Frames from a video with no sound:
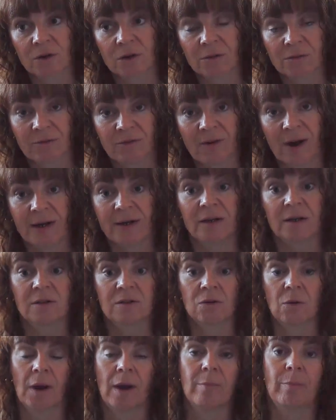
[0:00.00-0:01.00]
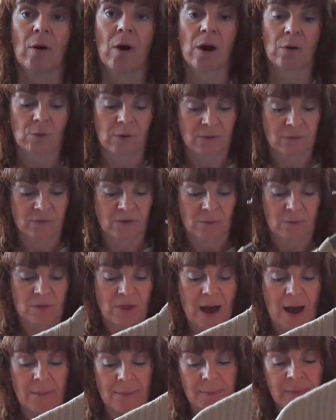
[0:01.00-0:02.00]
couldn't find it, so I bought one from
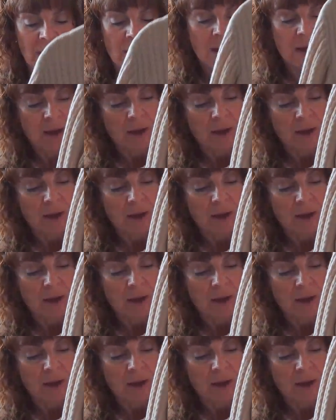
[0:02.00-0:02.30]
them.